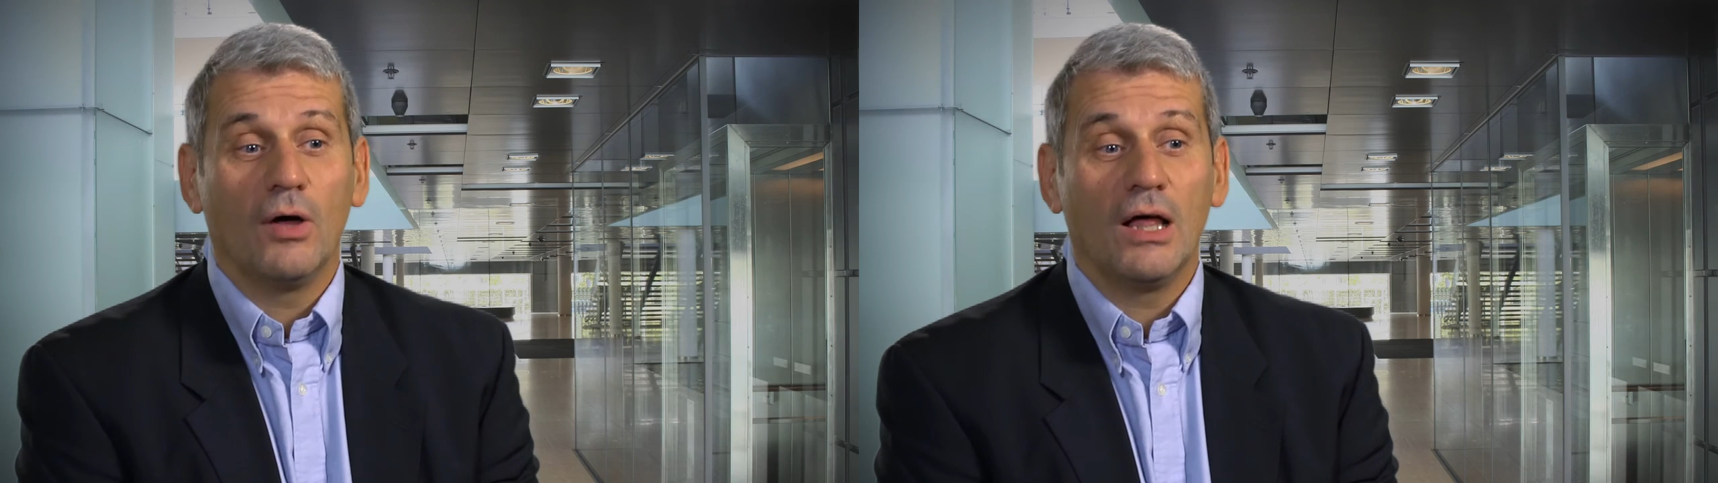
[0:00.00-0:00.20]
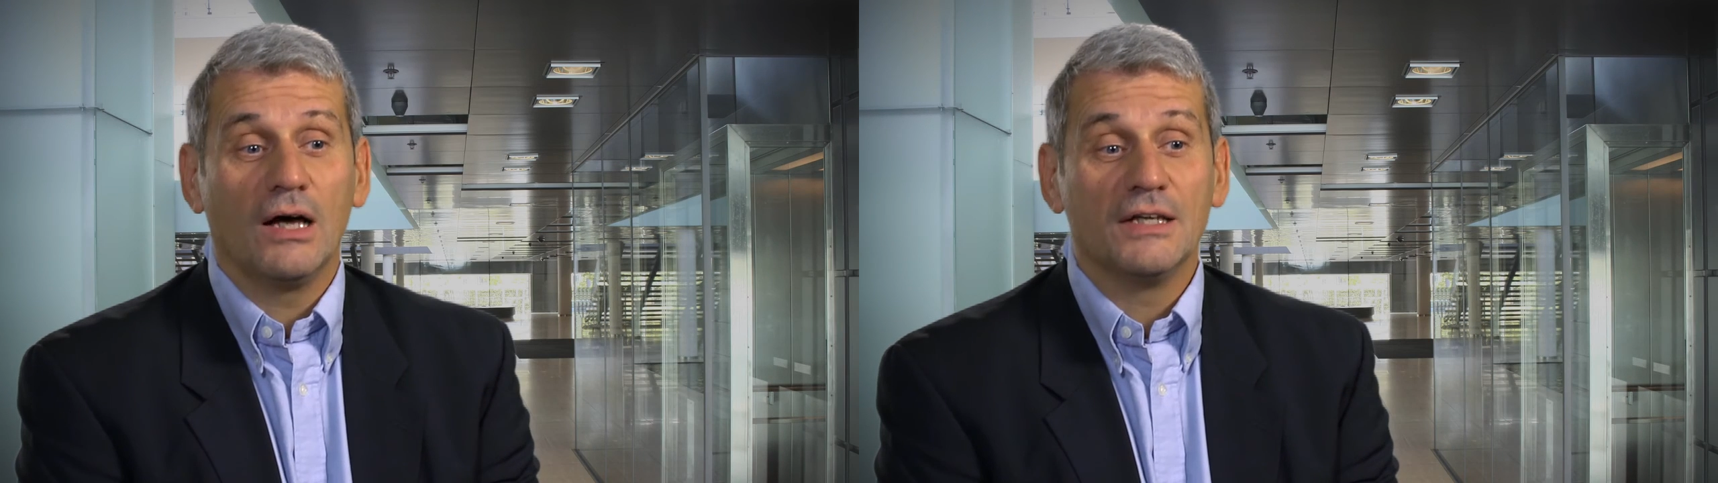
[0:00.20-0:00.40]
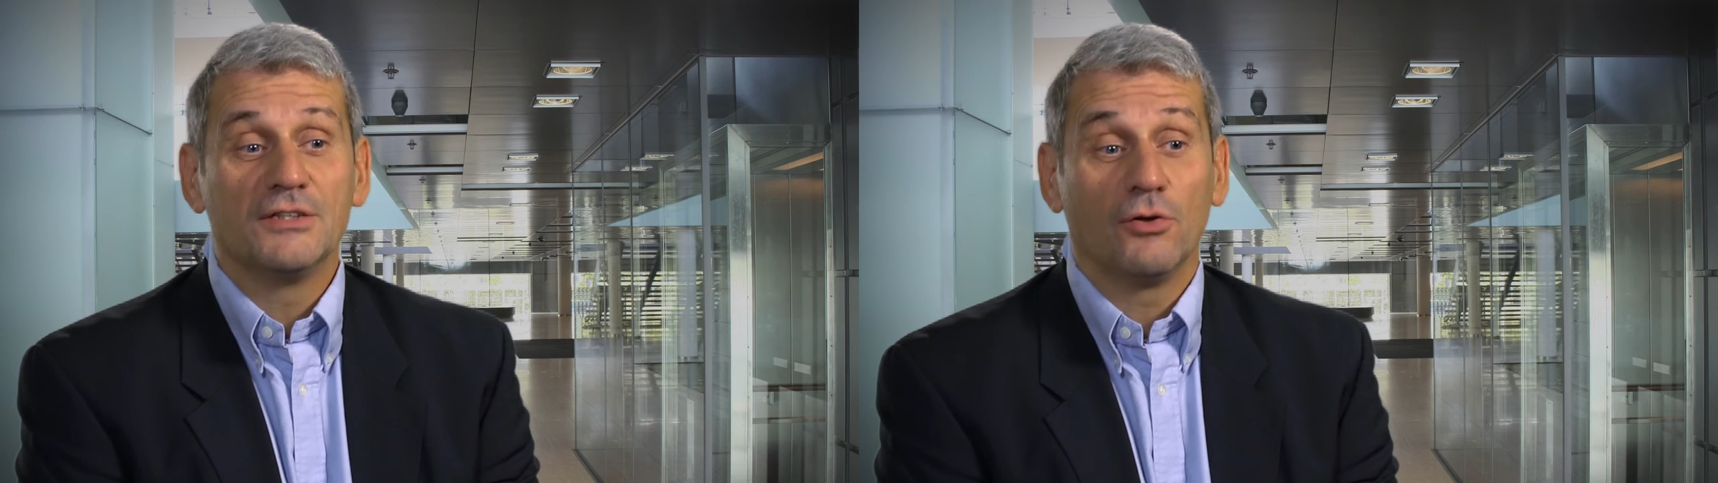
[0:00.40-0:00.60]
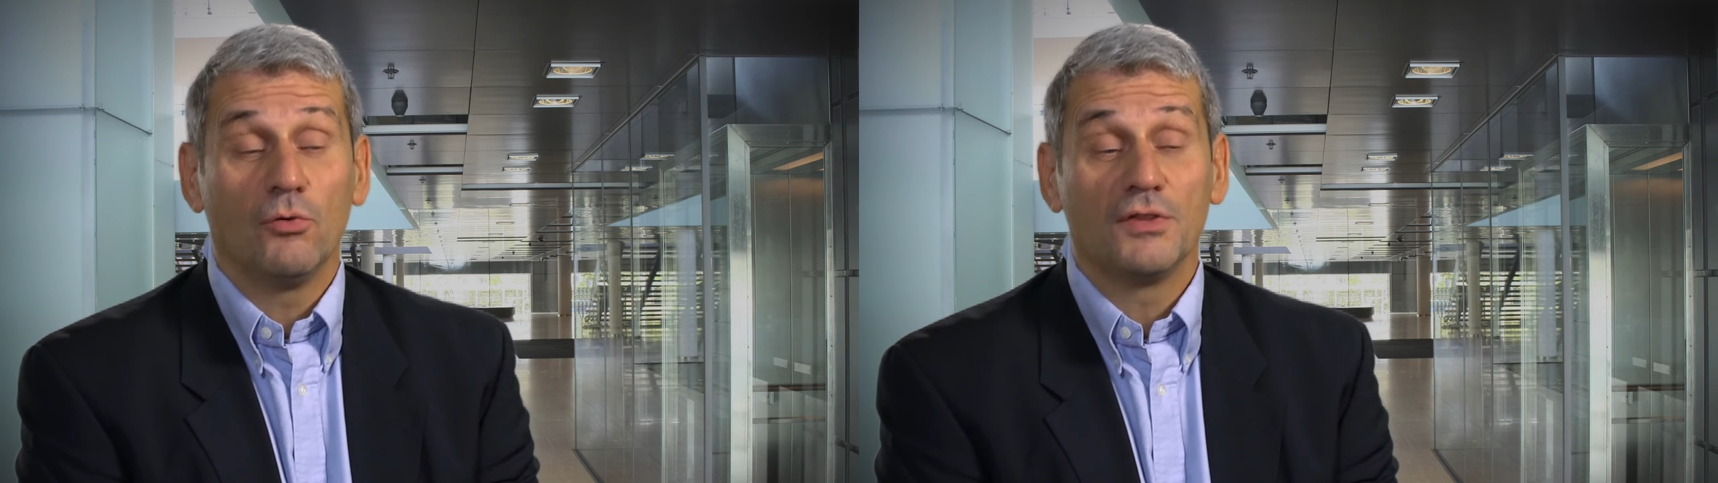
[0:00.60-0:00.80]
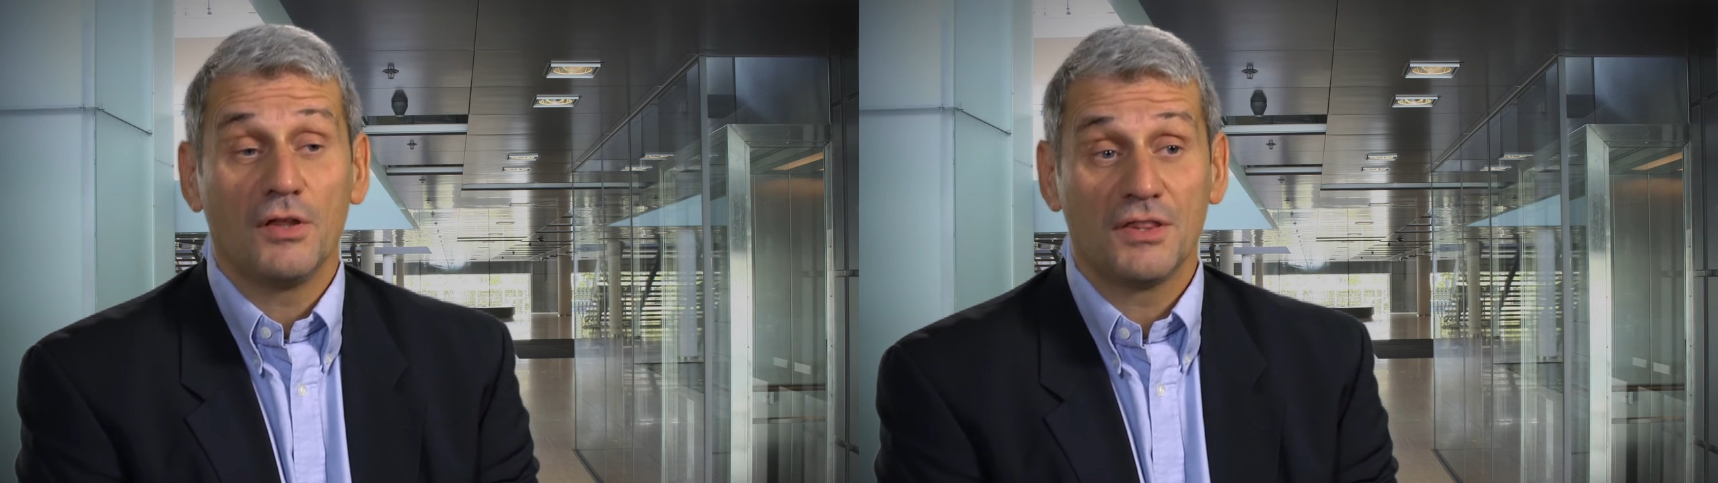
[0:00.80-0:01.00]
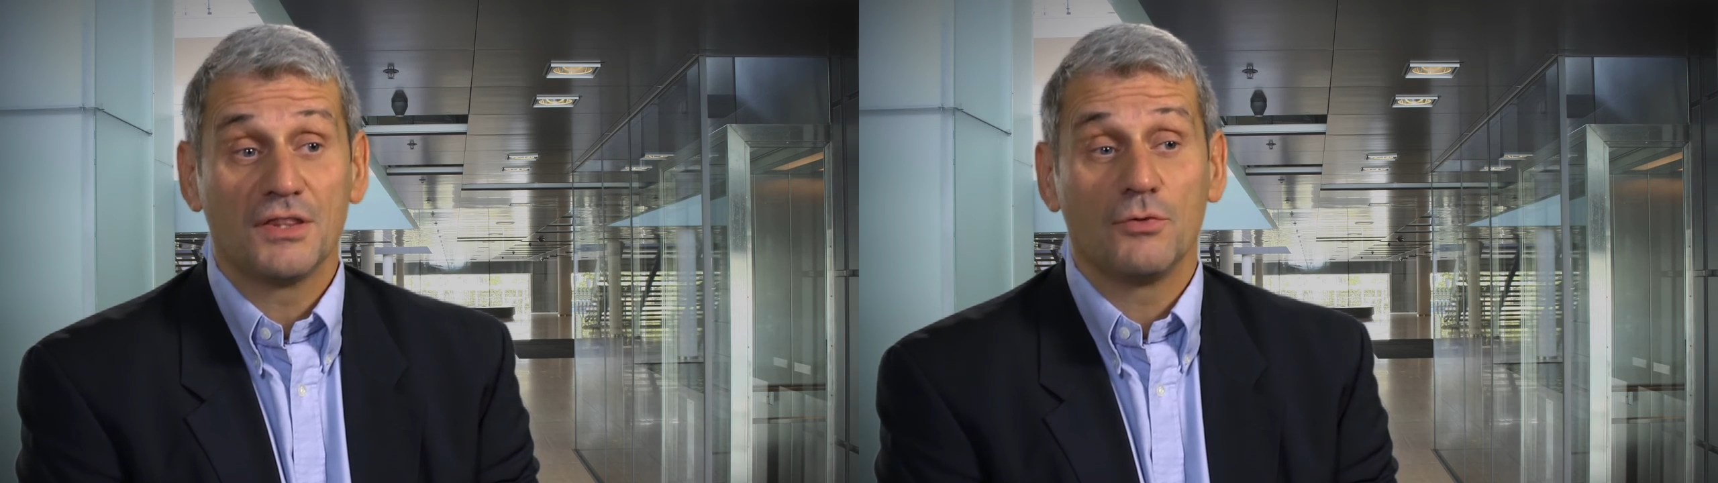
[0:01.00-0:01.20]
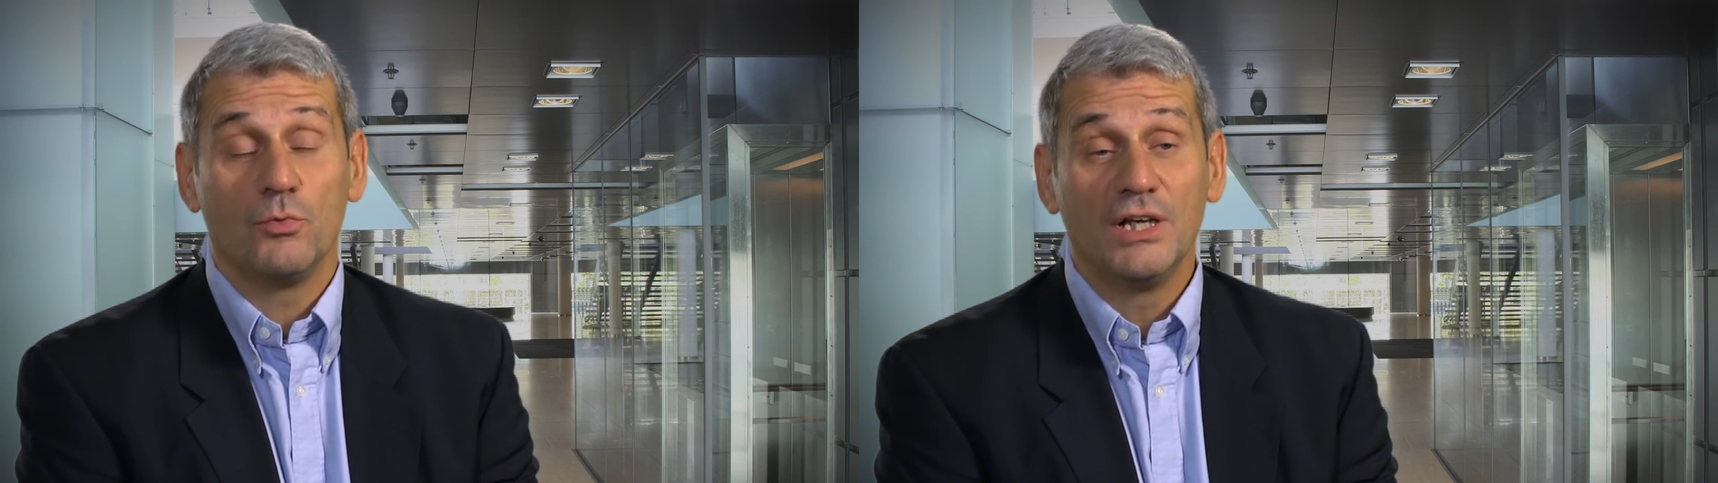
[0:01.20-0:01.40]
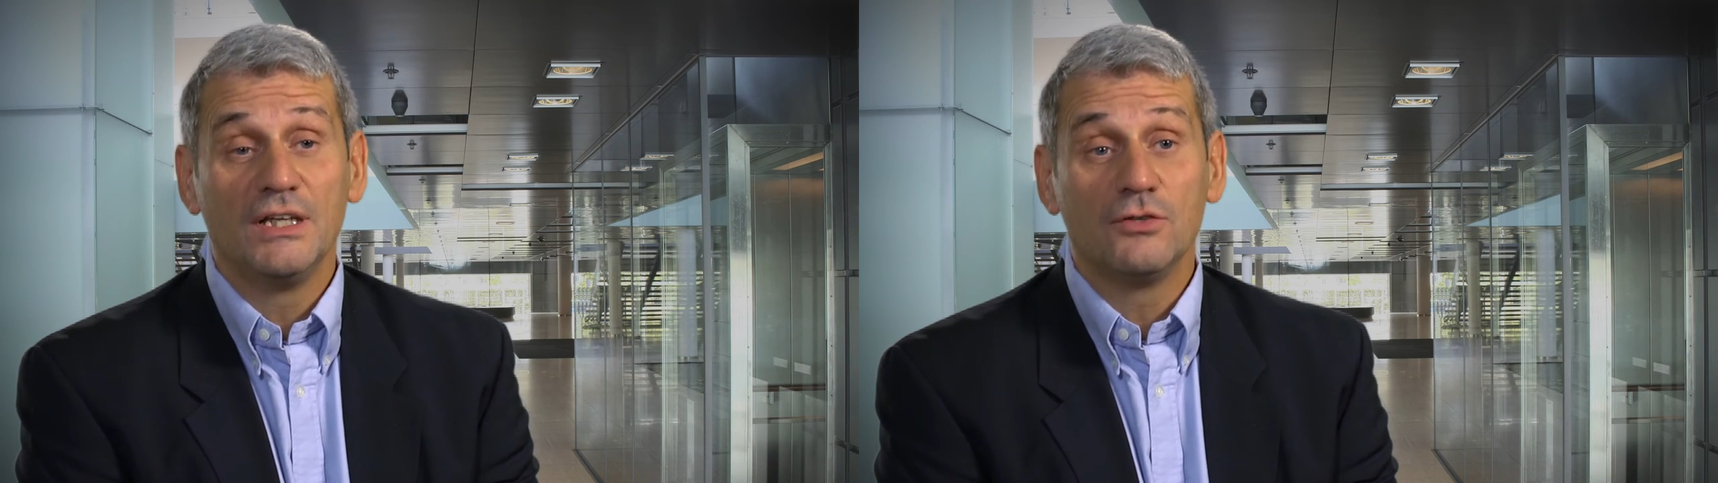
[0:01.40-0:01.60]
And it allows us
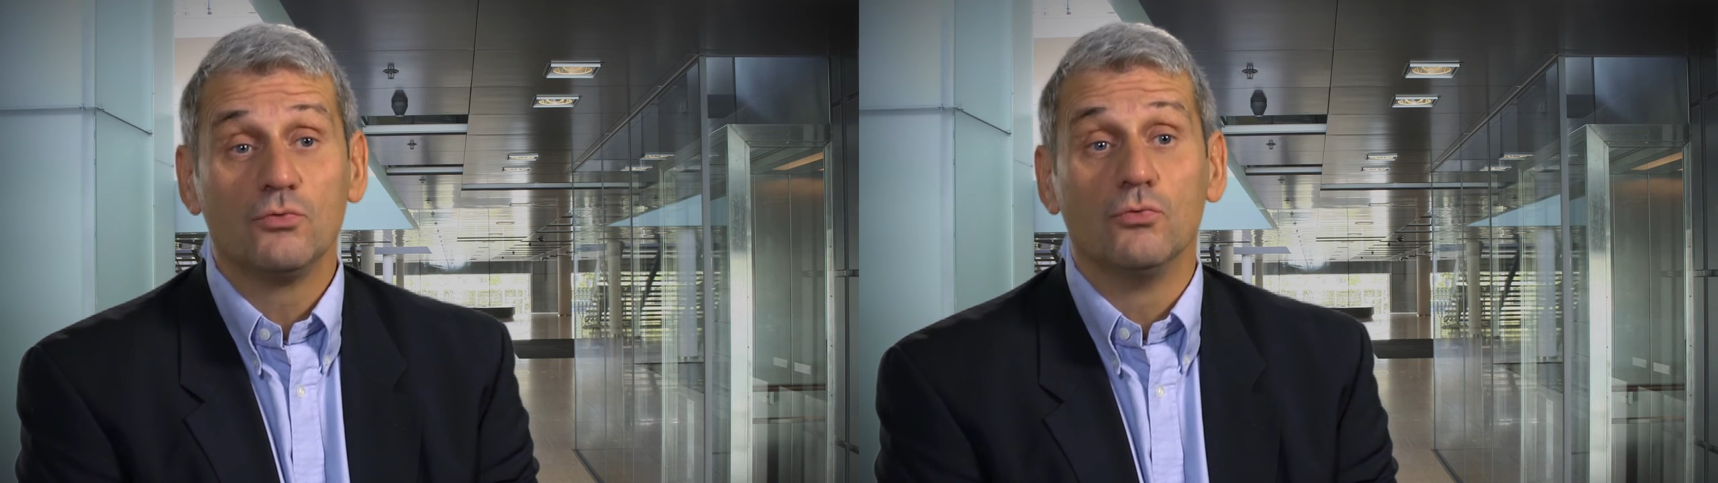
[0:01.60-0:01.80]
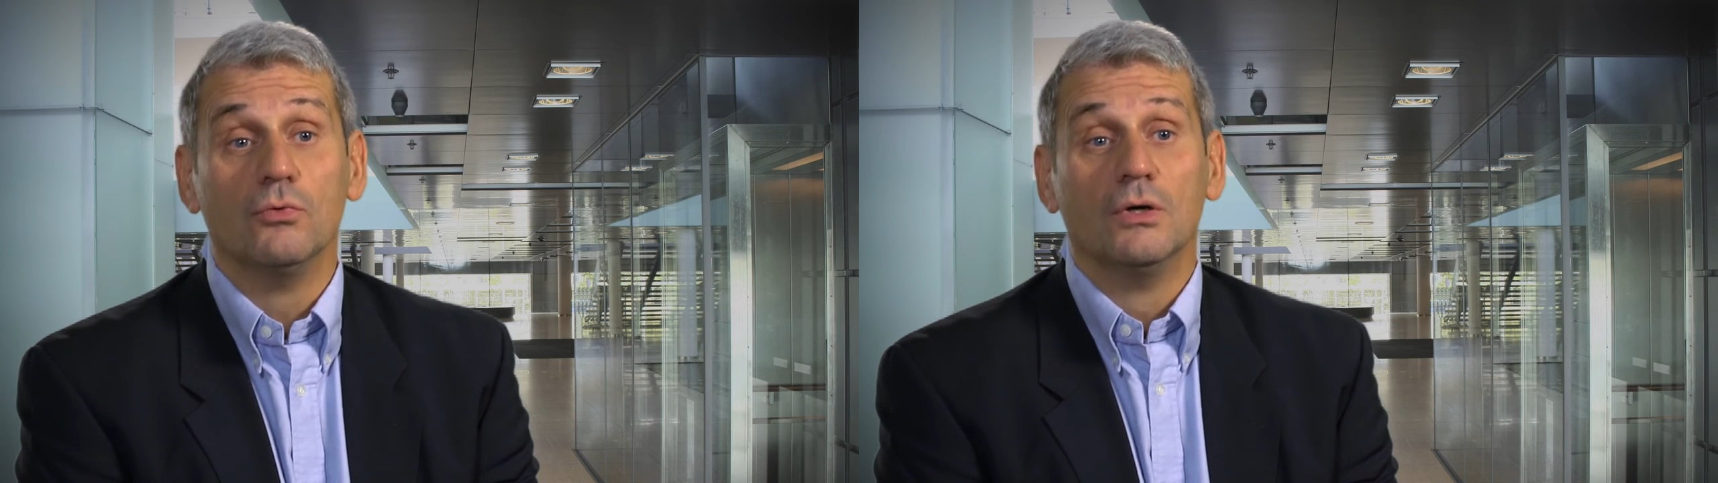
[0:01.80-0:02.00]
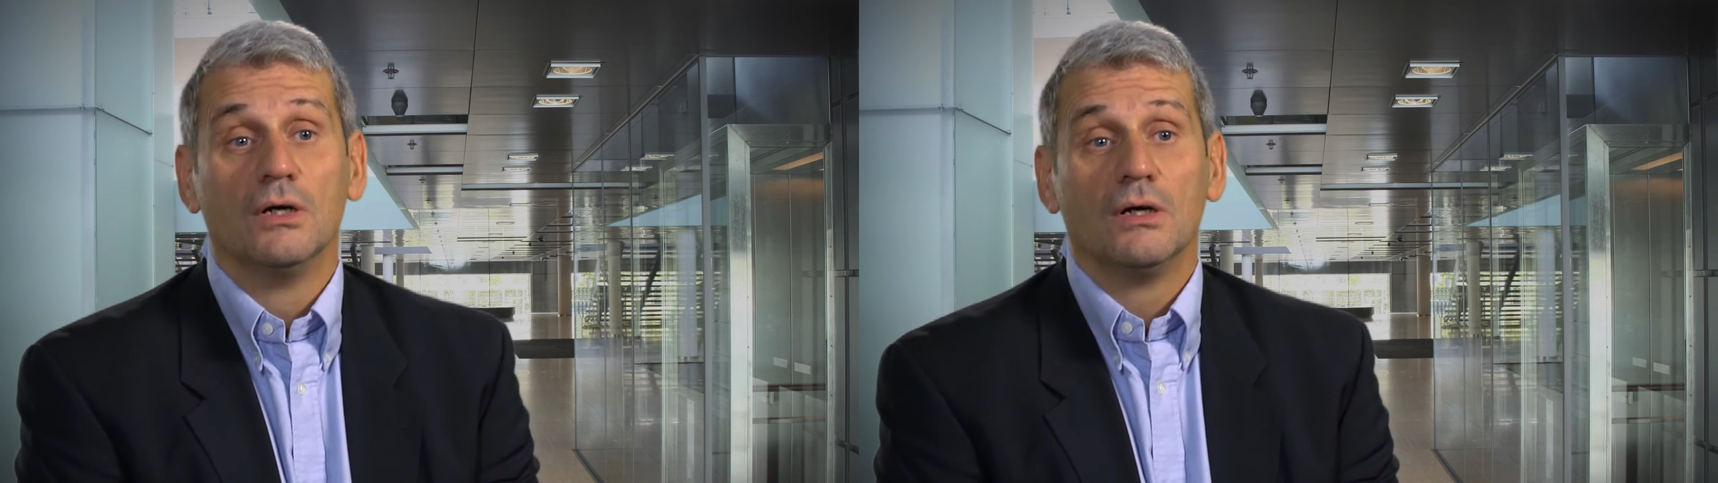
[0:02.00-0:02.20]
really to